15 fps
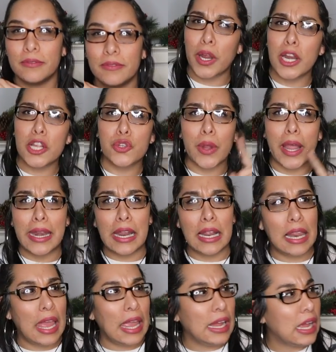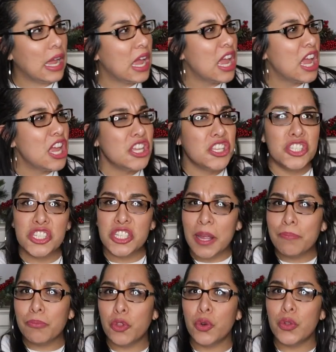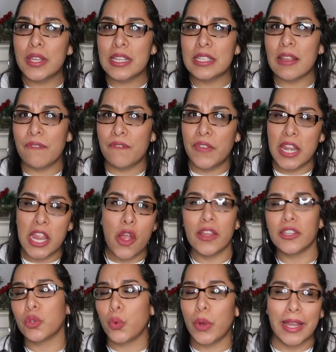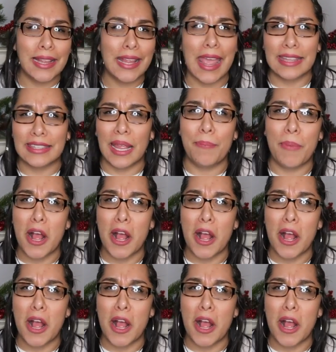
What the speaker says: We're gonna try to like zip through this video as quickly as I